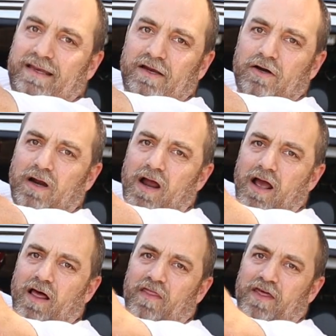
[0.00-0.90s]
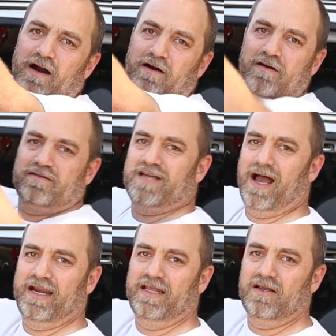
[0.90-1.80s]
here that are
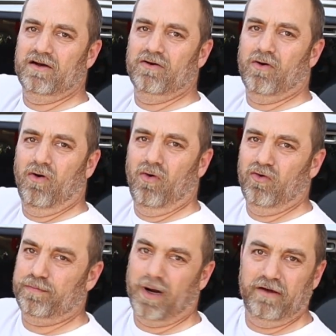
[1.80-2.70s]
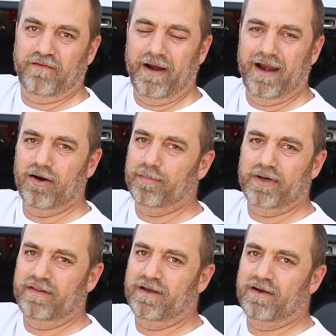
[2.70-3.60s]
tiny little holes, probably for air
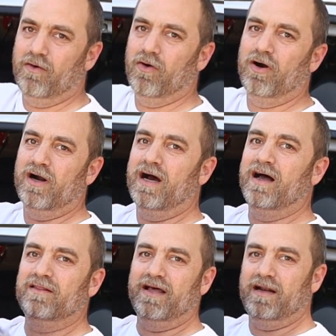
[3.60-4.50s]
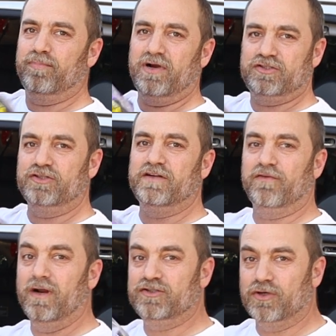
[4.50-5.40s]
breathing or letting pressure
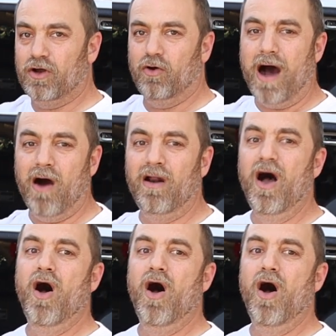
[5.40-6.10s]
differential go out.